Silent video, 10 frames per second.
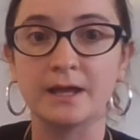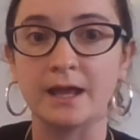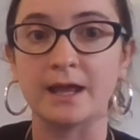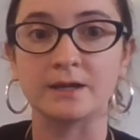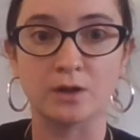
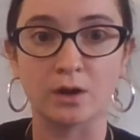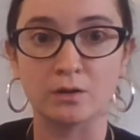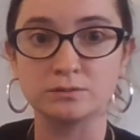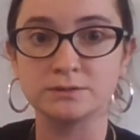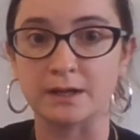and
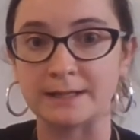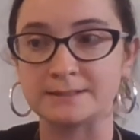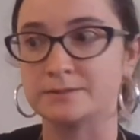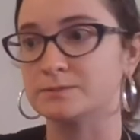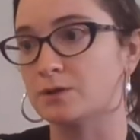cold
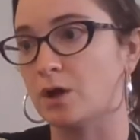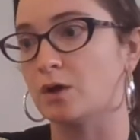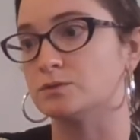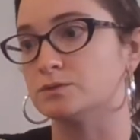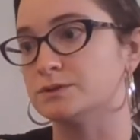items
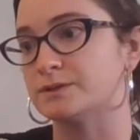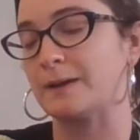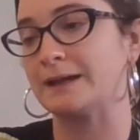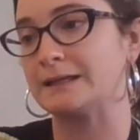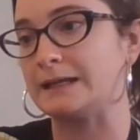cold so
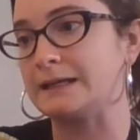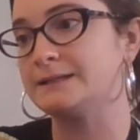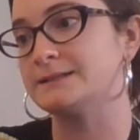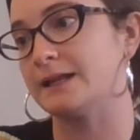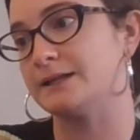I can
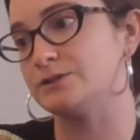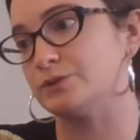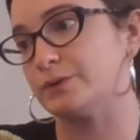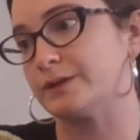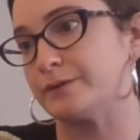eat and
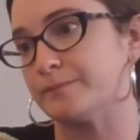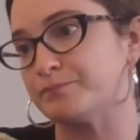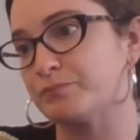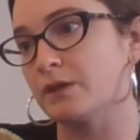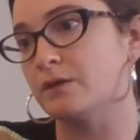enjoy
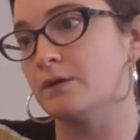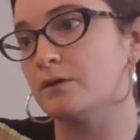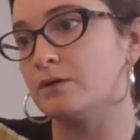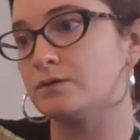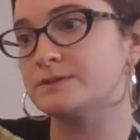them?
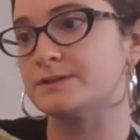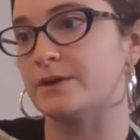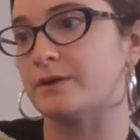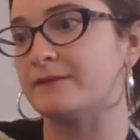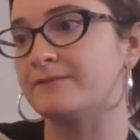
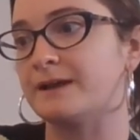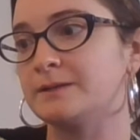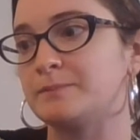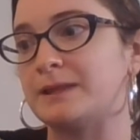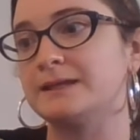Also, I found
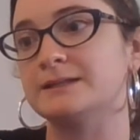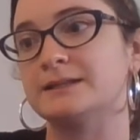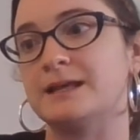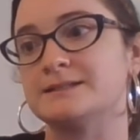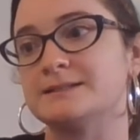a blanket
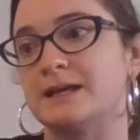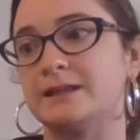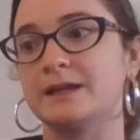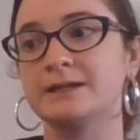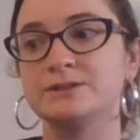last night
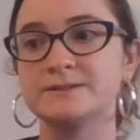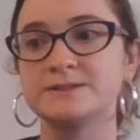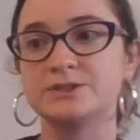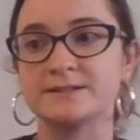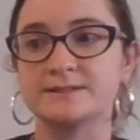like you
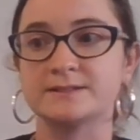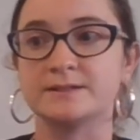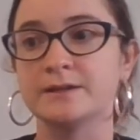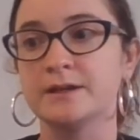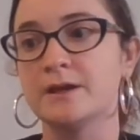
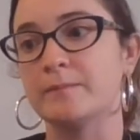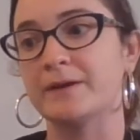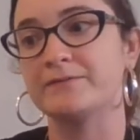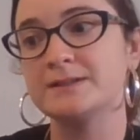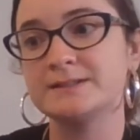suggested. My
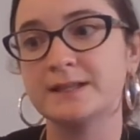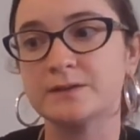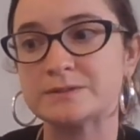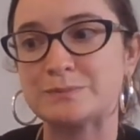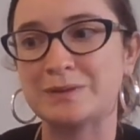friend said it
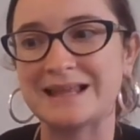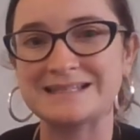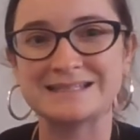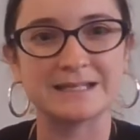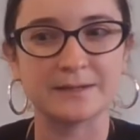was
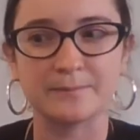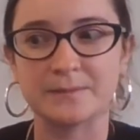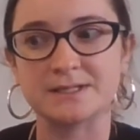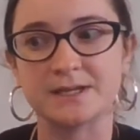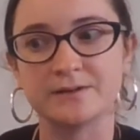plastic
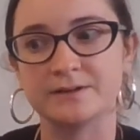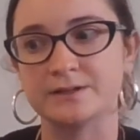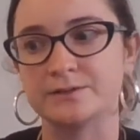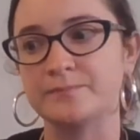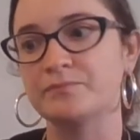
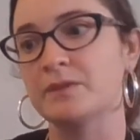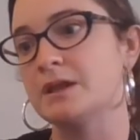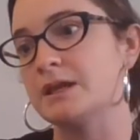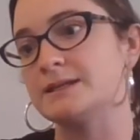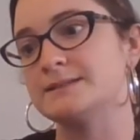material. Is